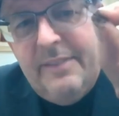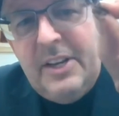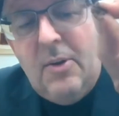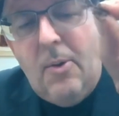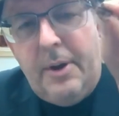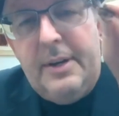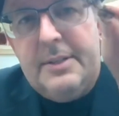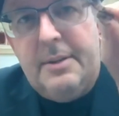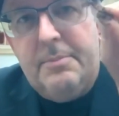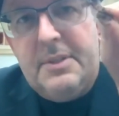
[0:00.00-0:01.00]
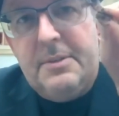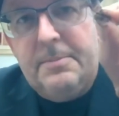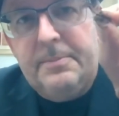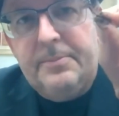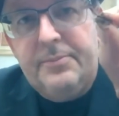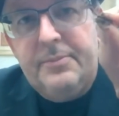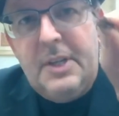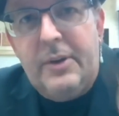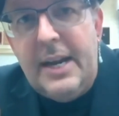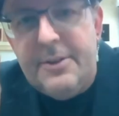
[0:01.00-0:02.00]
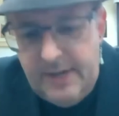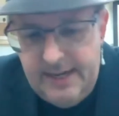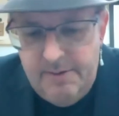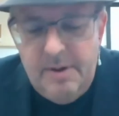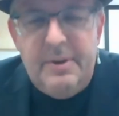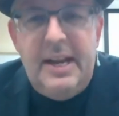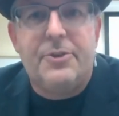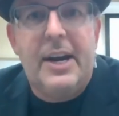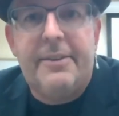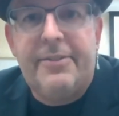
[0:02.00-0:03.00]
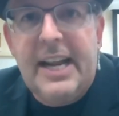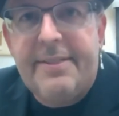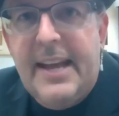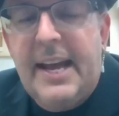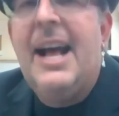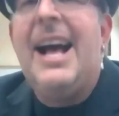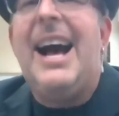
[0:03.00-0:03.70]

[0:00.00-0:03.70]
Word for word: living organisms. Okay? Try to remember that. Try to forget that.